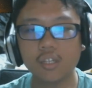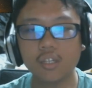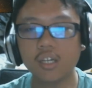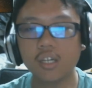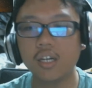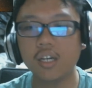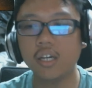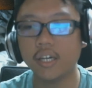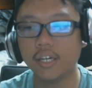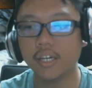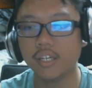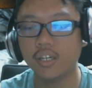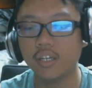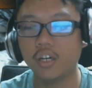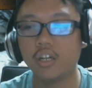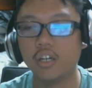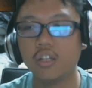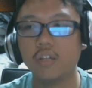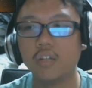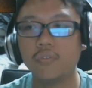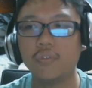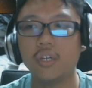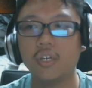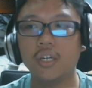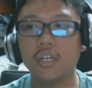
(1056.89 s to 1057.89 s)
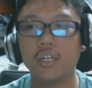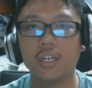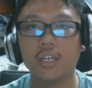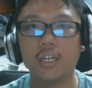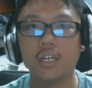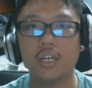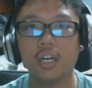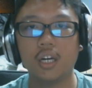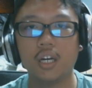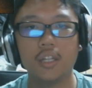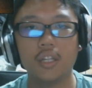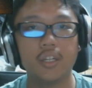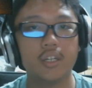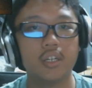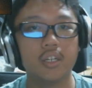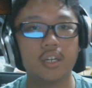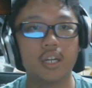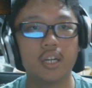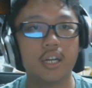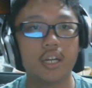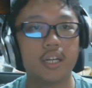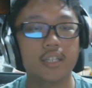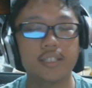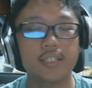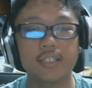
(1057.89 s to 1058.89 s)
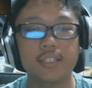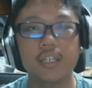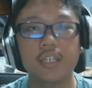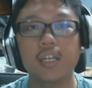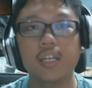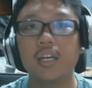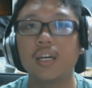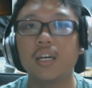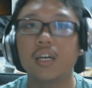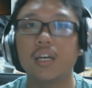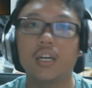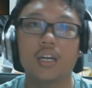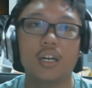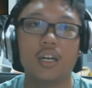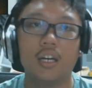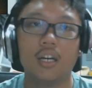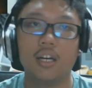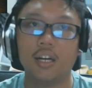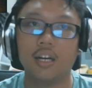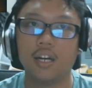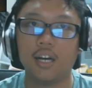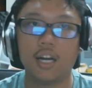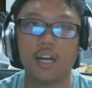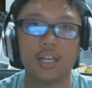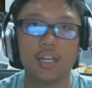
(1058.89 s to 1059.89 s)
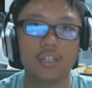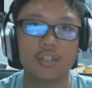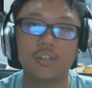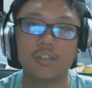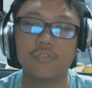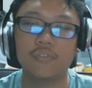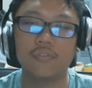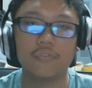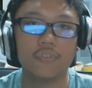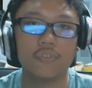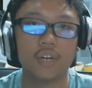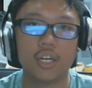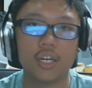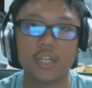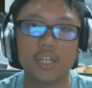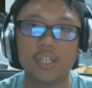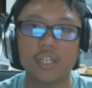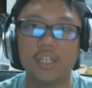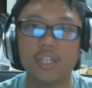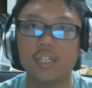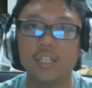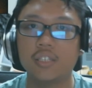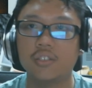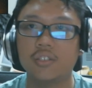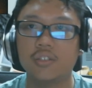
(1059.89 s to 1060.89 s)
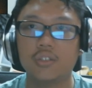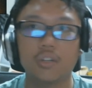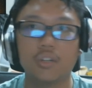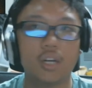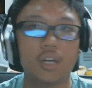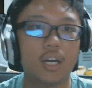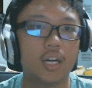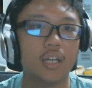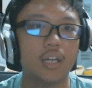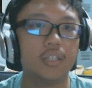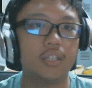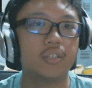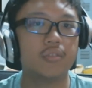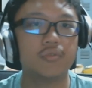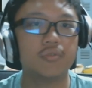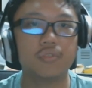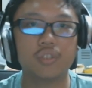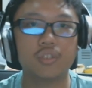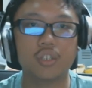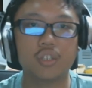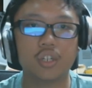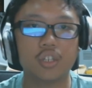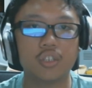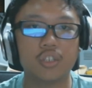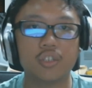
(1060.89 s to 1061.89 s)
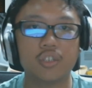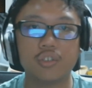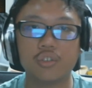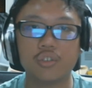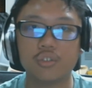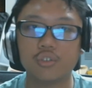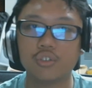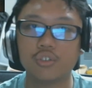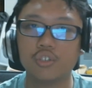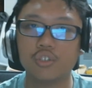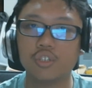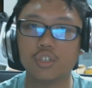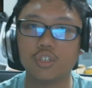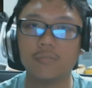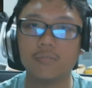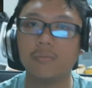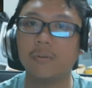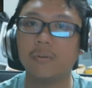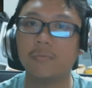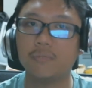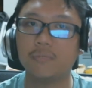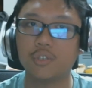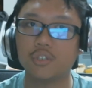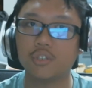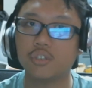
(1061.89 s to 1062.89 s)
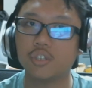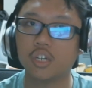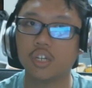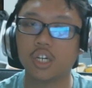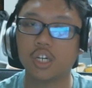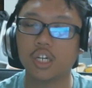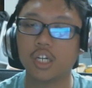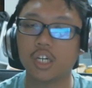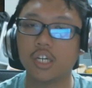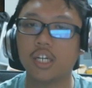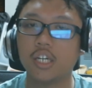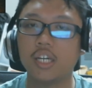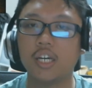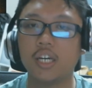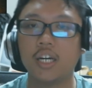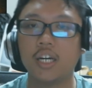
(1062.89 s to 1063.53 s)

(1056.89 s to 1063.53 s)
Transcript: and all of the other links. I couldn't find it, so I had to resort to YouTube. I'm so sorry.